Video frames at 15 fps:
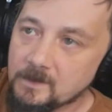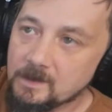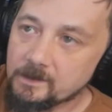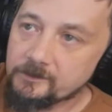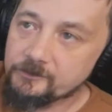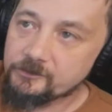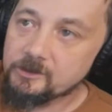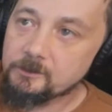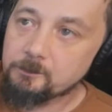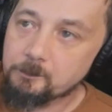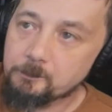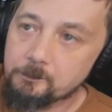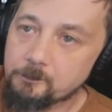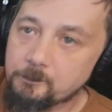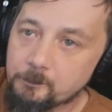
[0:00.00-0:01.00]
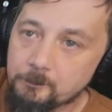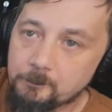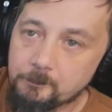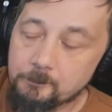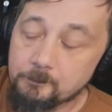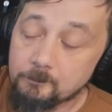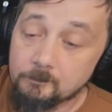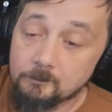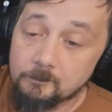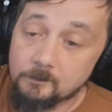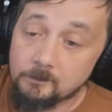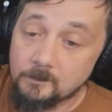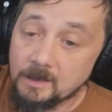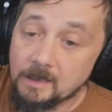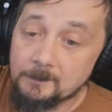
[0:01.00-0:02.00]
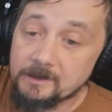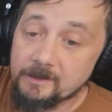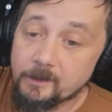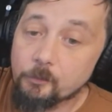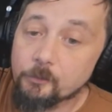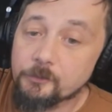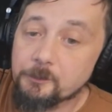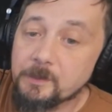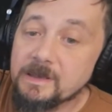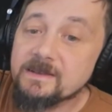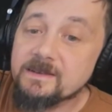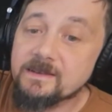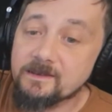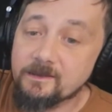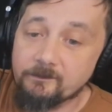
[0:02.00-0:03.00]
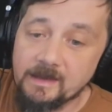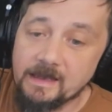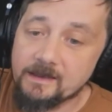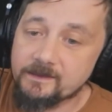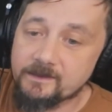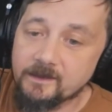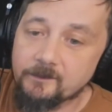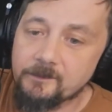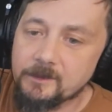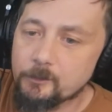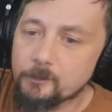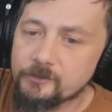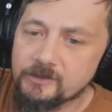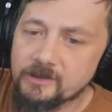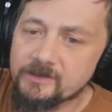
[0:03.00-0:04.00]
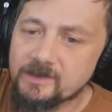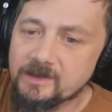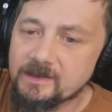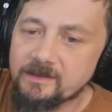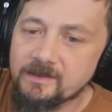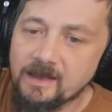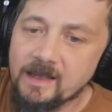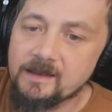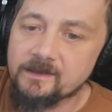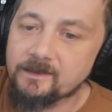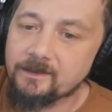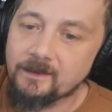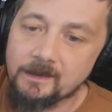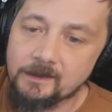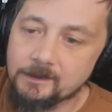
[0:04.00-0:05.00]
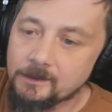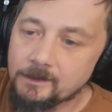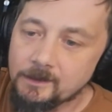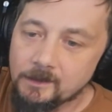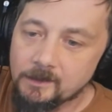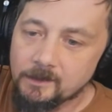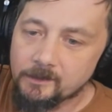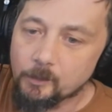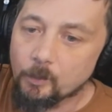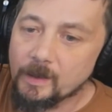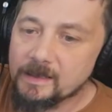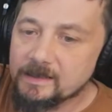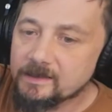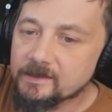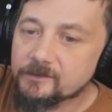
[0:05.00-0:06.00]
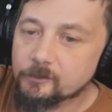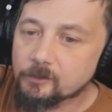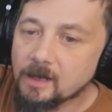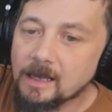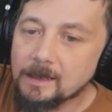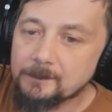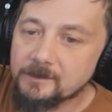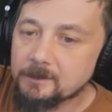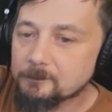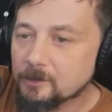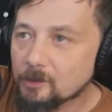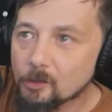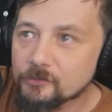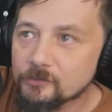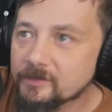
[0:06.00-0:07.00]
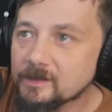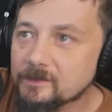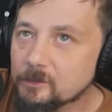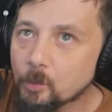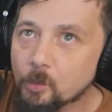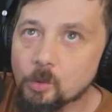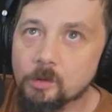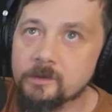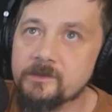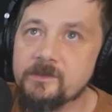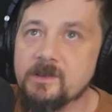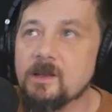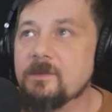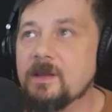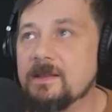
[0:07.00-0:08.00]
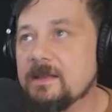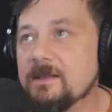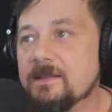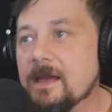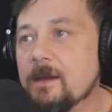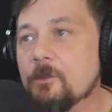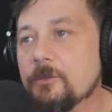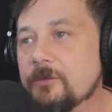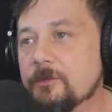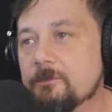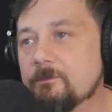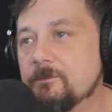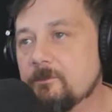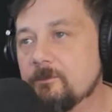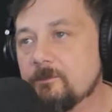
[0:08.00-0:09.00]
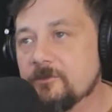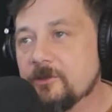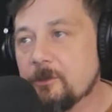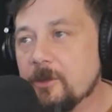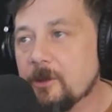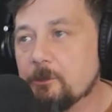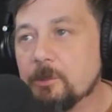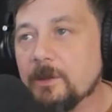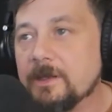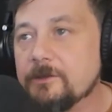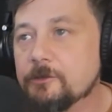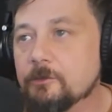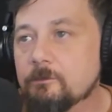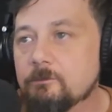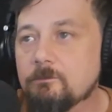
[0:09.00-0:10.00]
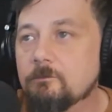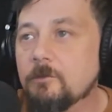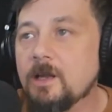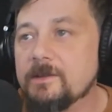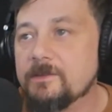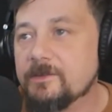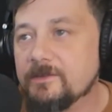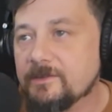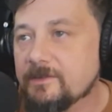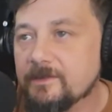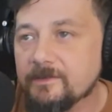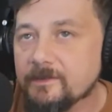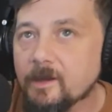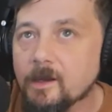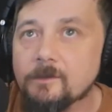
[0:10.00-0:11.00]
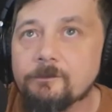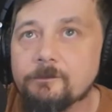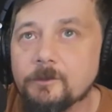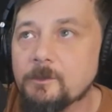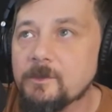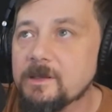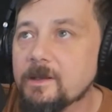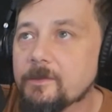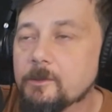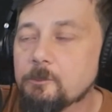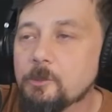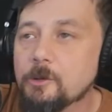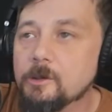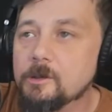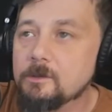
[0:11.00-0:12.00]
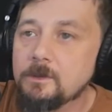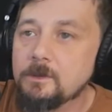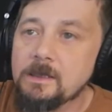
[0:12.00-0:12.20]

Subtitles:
Because there was pieces of that stuff that was just intense, like the way he described them closing the door and stuff. I think that was some of the plagiarized stuff from the other book,